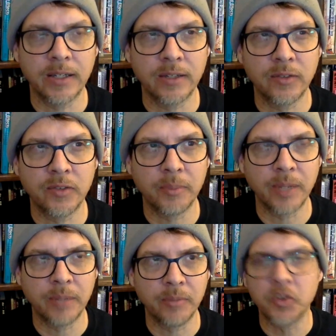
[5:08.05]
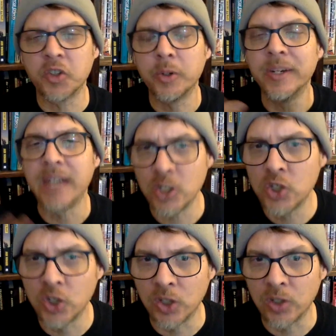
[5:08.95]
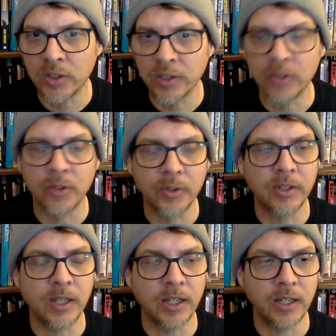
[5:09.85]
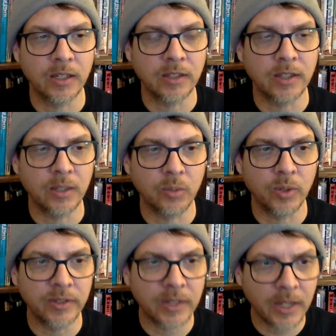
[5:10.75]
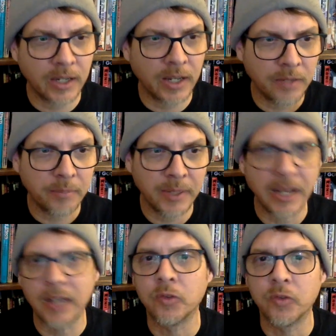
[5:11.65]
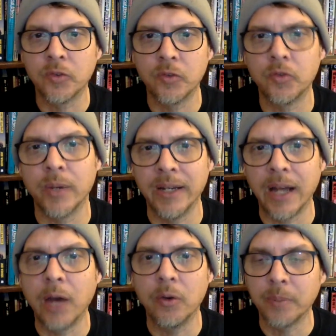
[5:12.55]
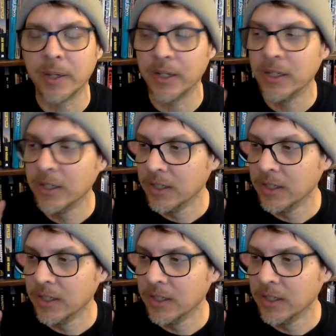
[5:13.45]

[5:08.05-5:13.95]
Sometimes it's a credential, you know, that they want, and I've been asked straight out by